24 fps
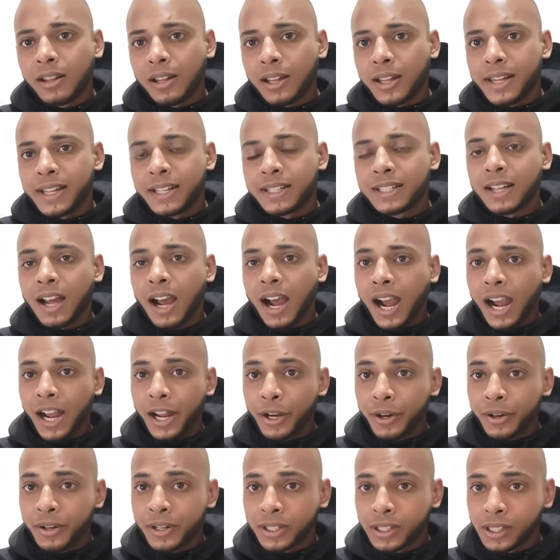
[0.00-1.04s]
is
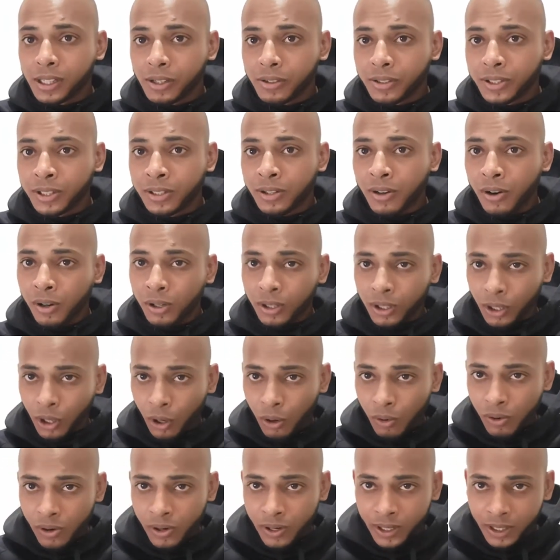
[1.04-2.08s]
higher in gluten or
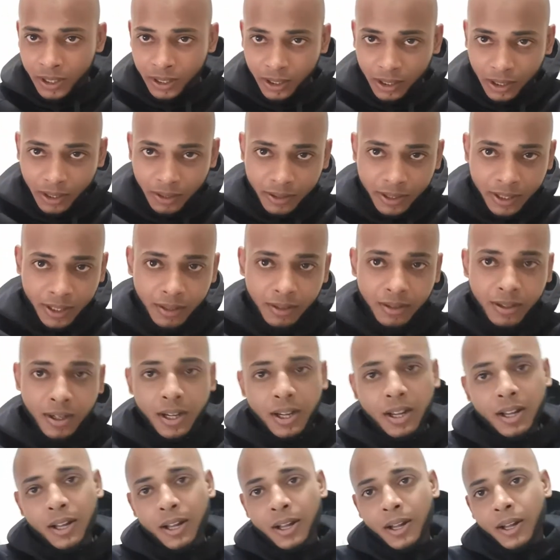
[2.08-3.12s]
lower in gluten?
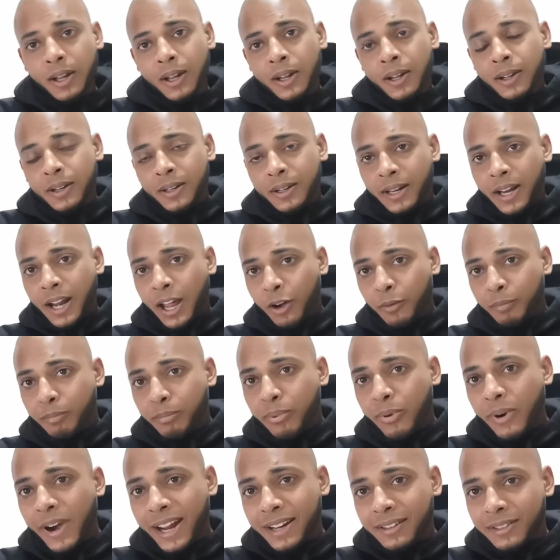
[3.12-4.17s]
Now,
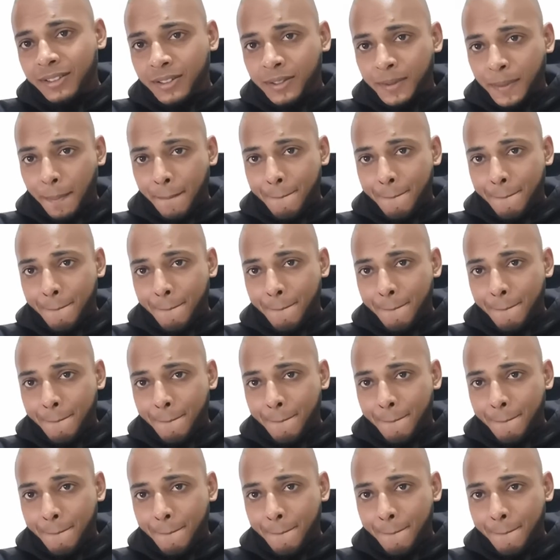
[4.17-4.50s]
bread.